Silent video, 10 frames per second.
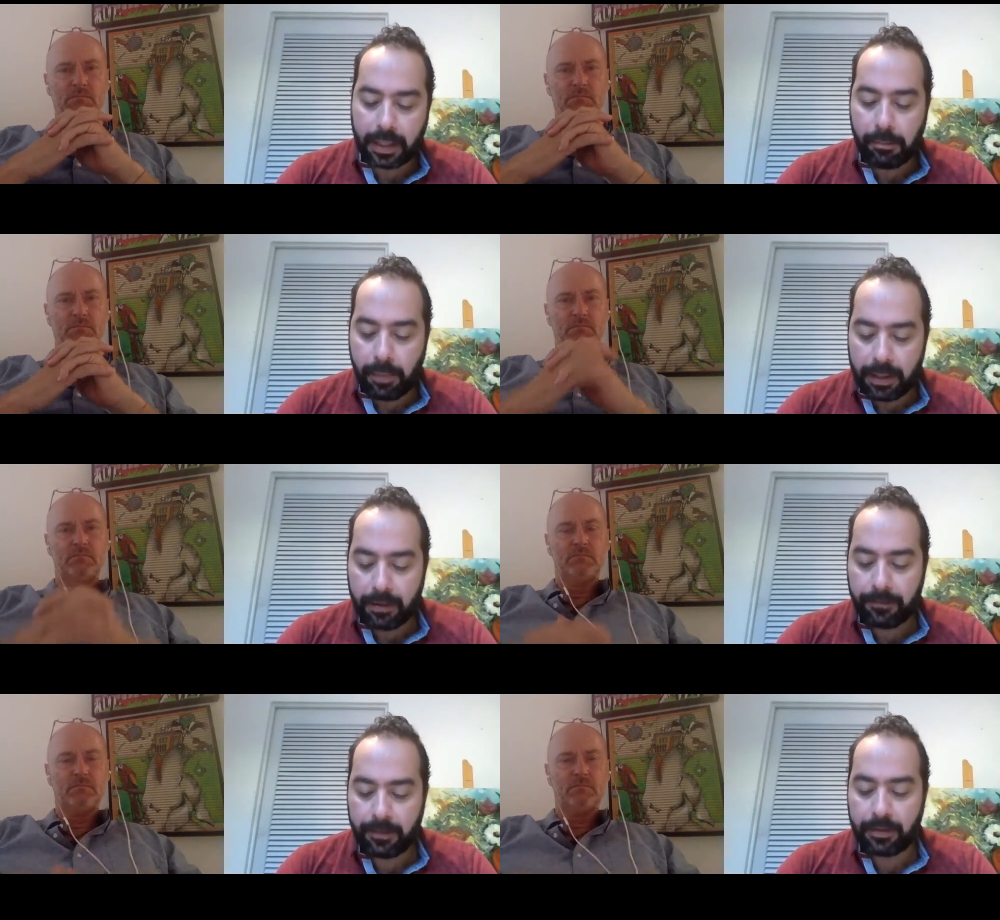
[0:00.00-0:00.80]
Speaker 1: can
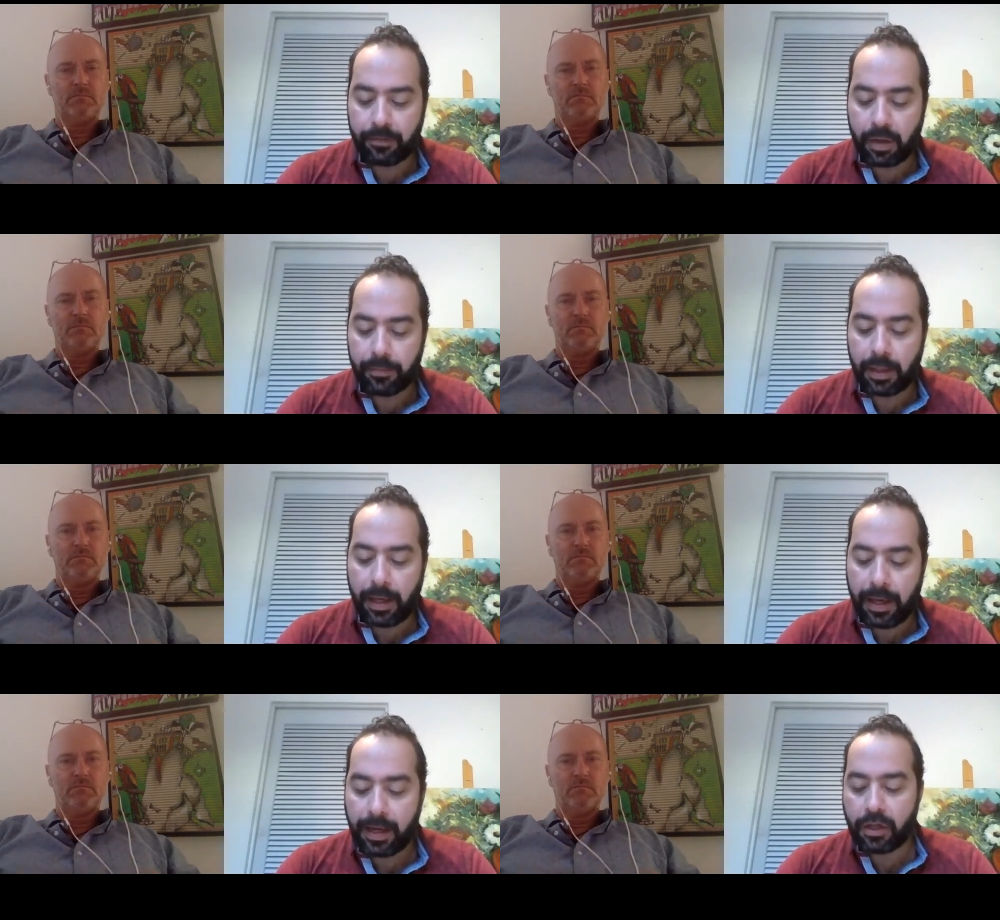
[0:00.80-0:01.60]
benefit from
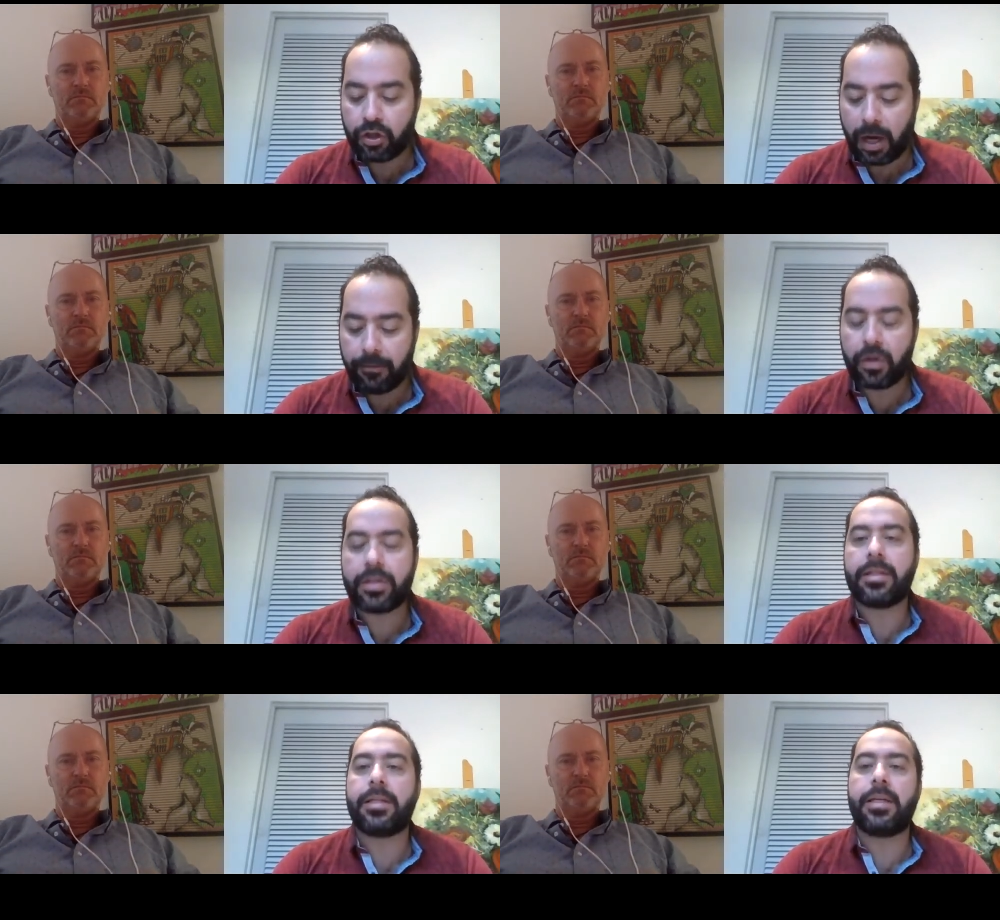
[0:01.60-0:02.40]
the age
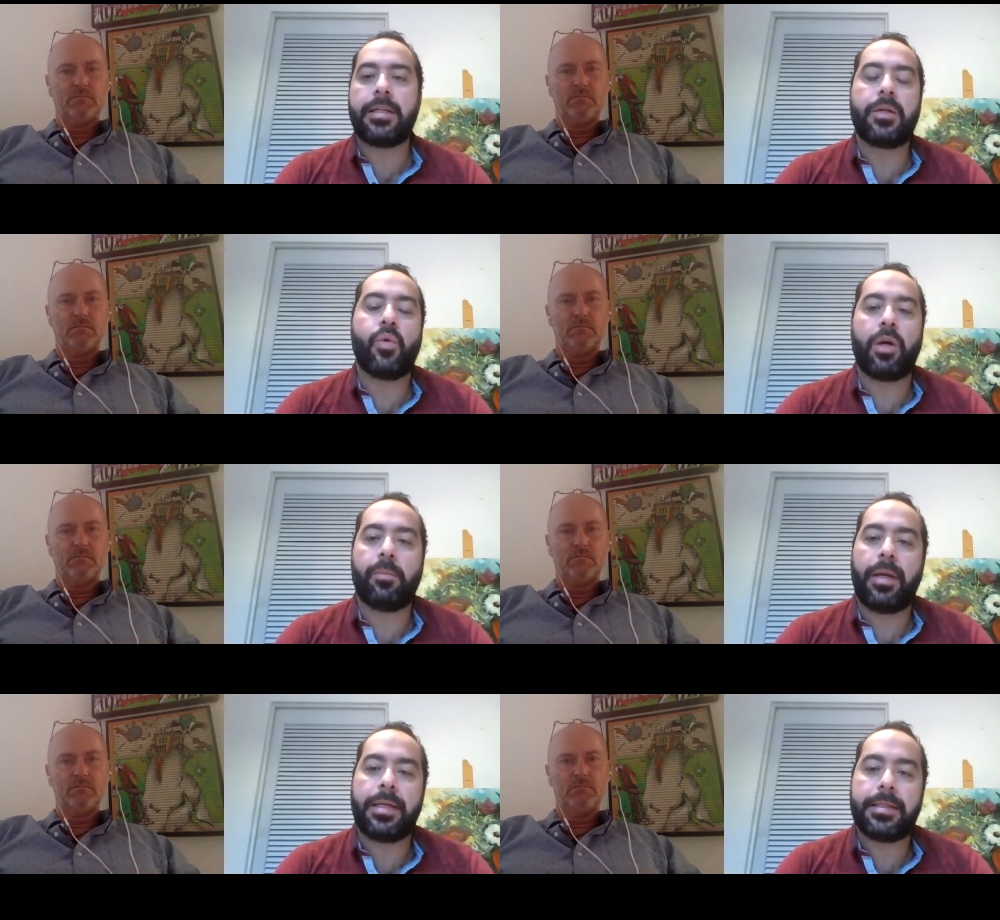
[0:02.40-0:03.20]
diversity in the
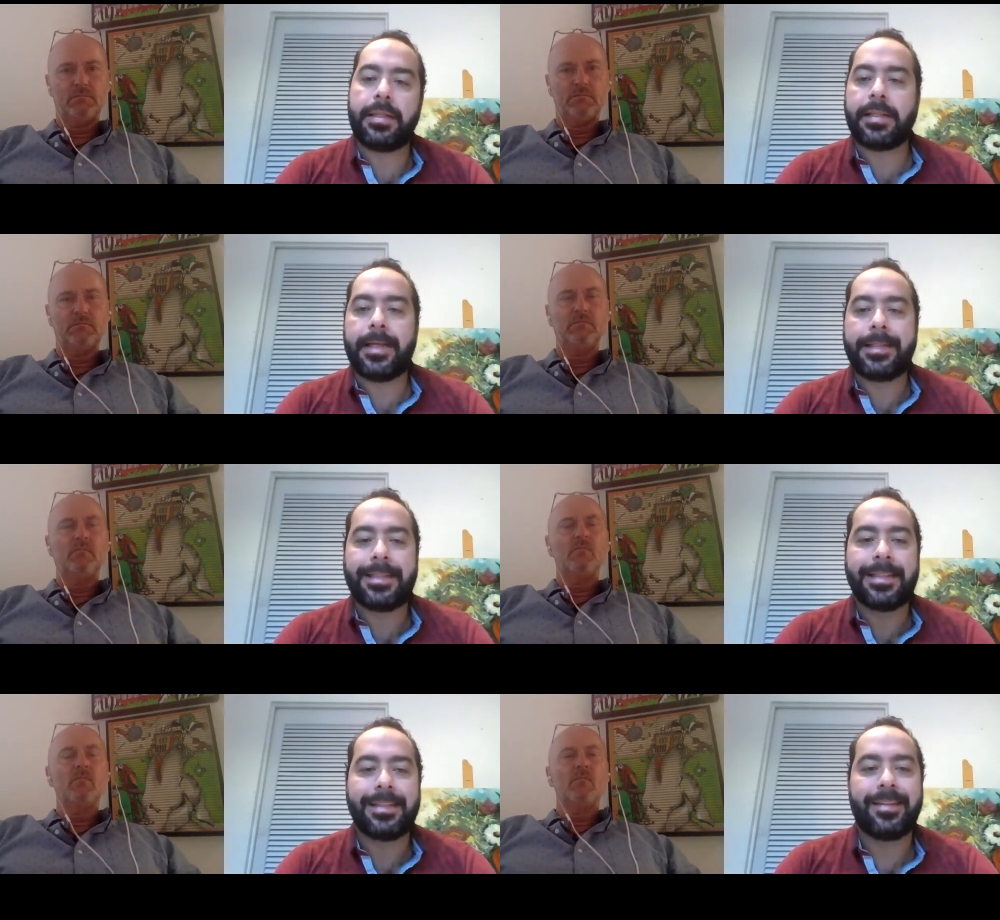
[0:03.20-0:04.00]
workplace these
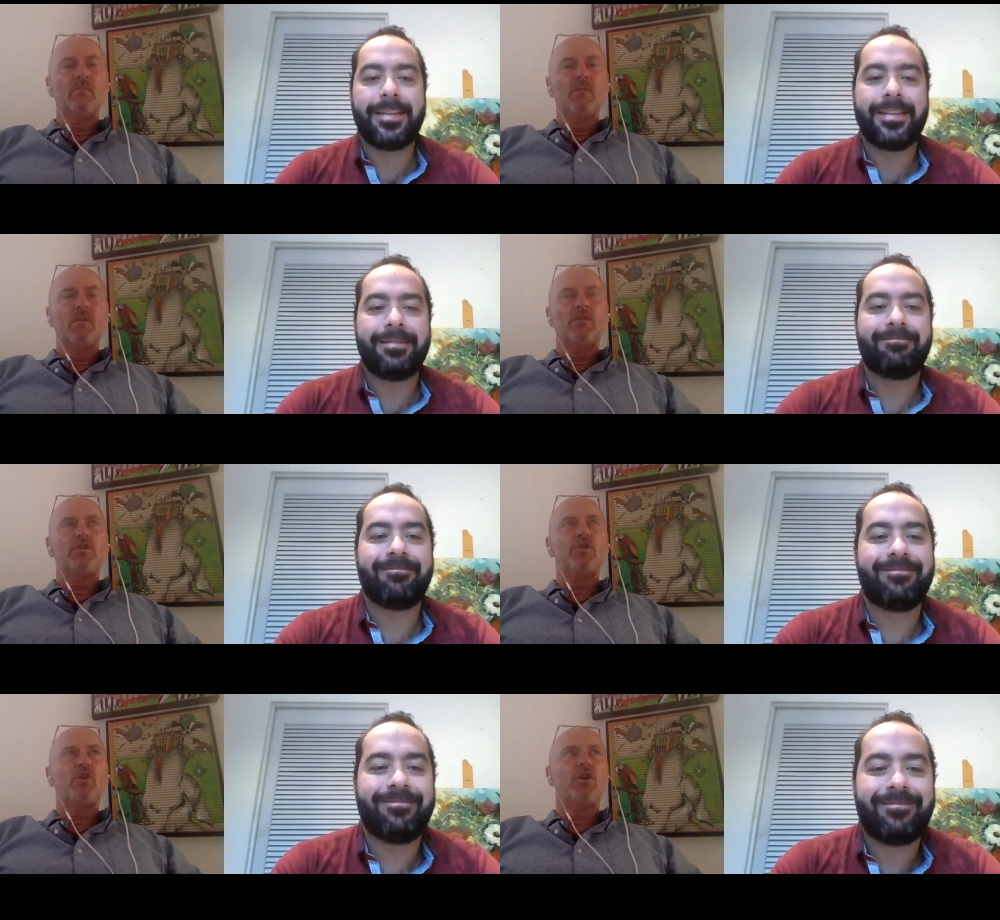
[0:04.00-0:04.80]
days?
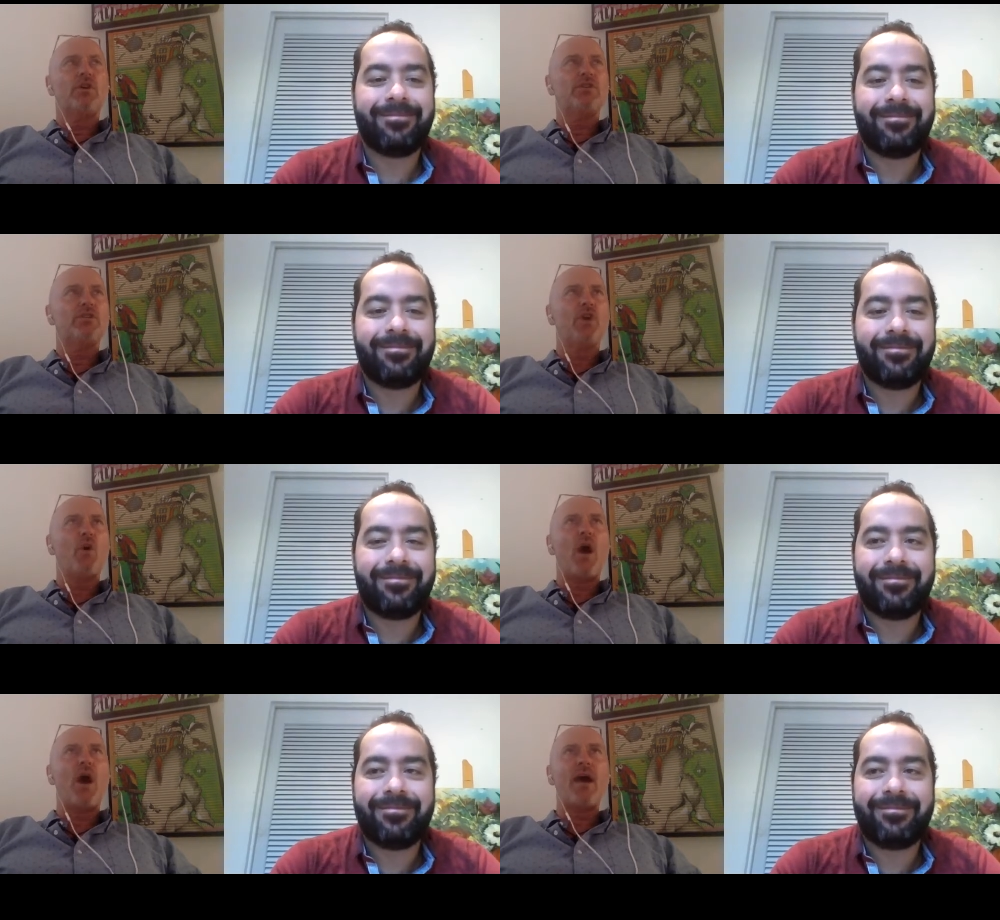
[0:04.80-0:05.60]
Speaker 2: Sure. So
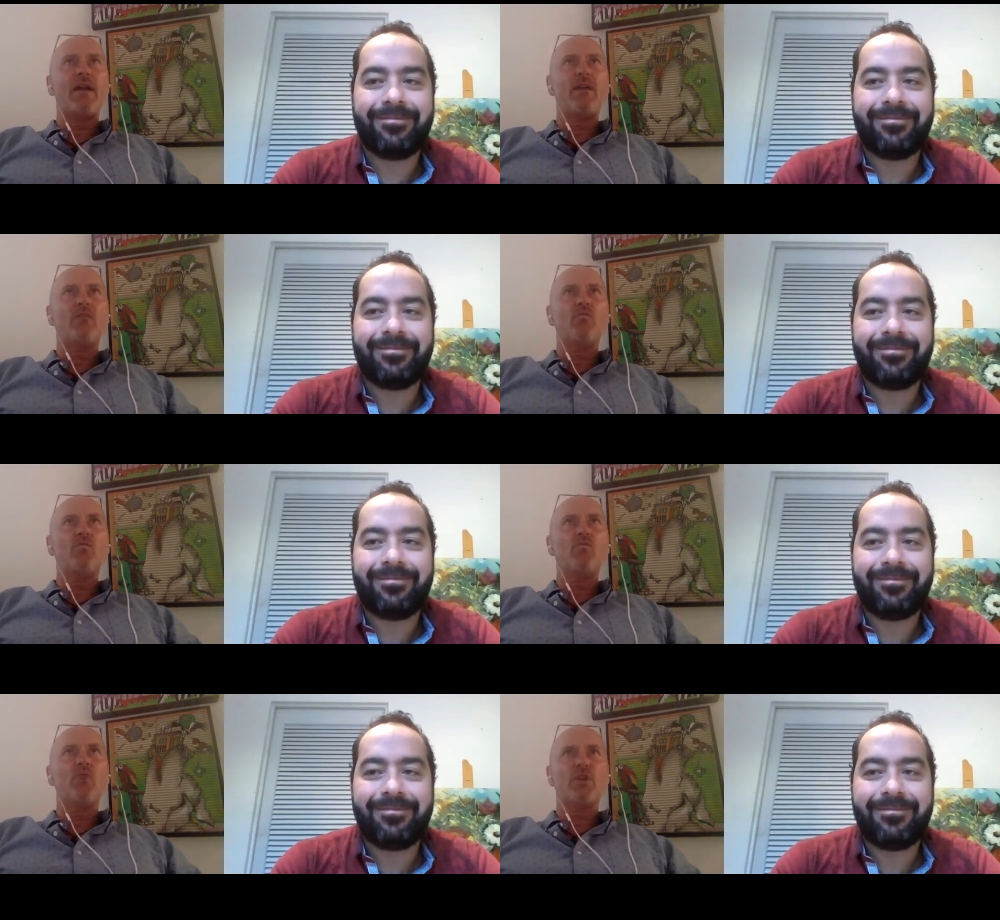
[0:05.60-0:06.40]
I
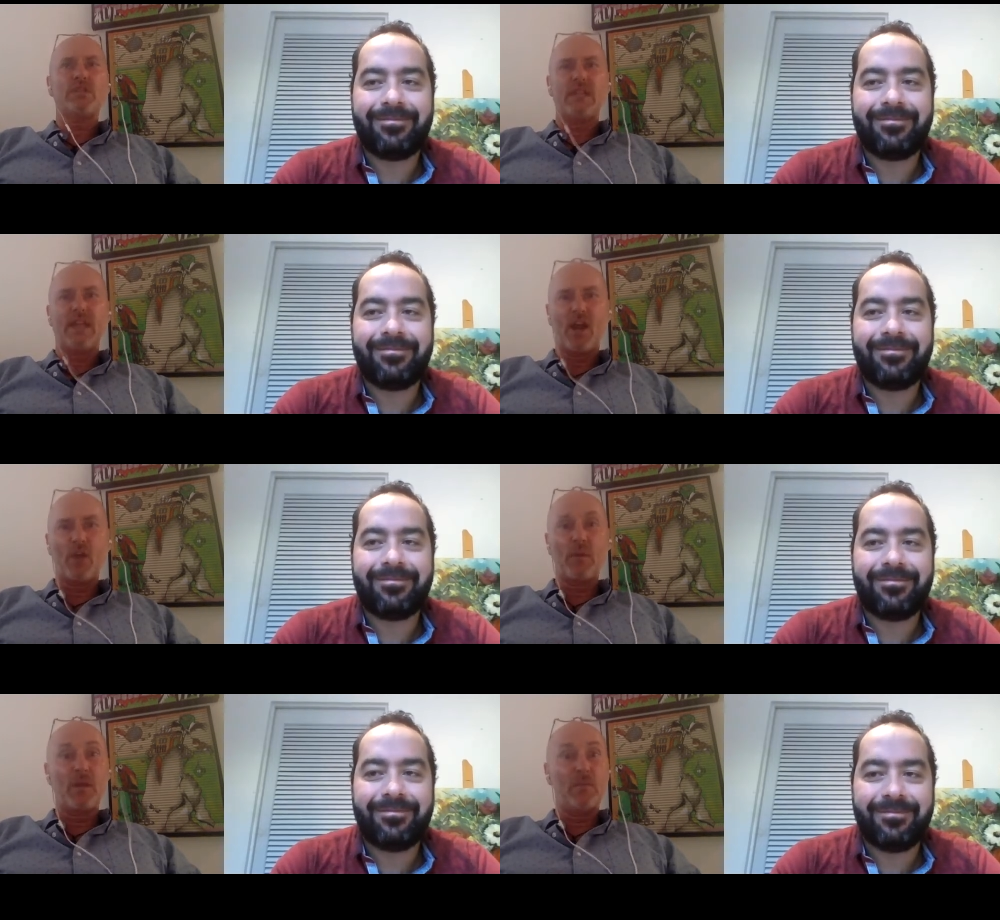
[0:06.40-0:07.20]
worked at
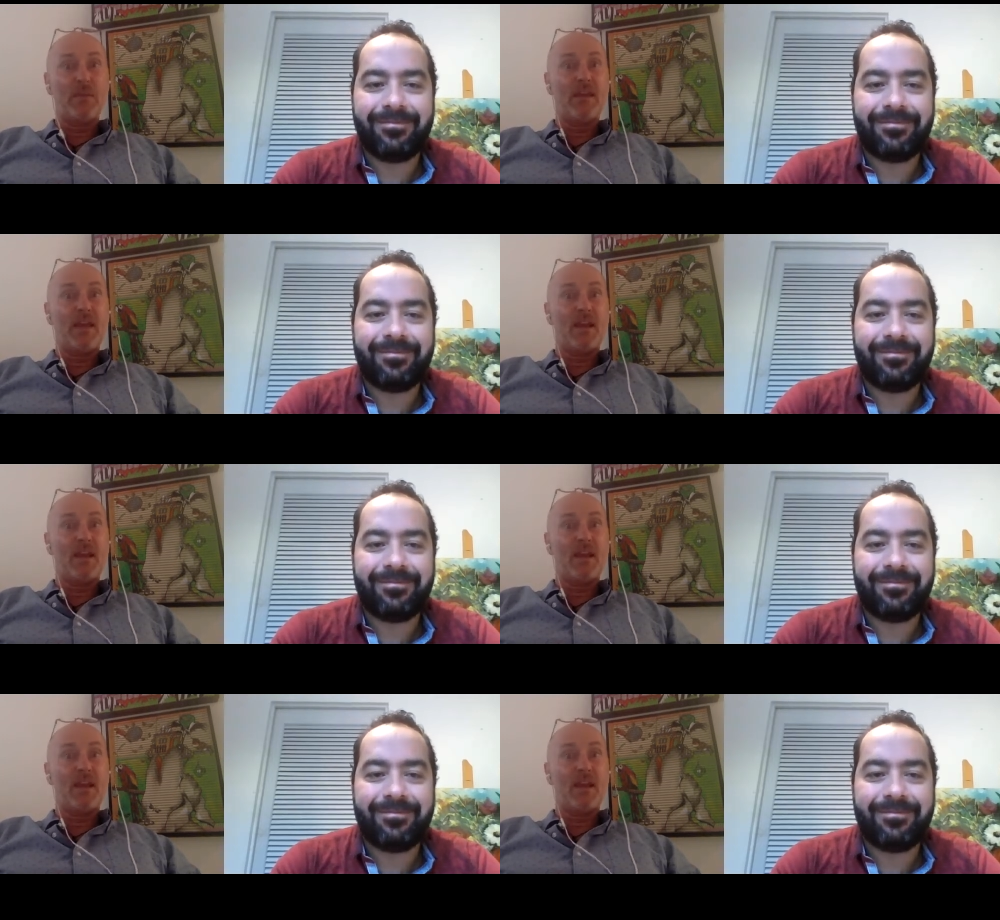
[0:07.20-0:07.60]
Airbnb and I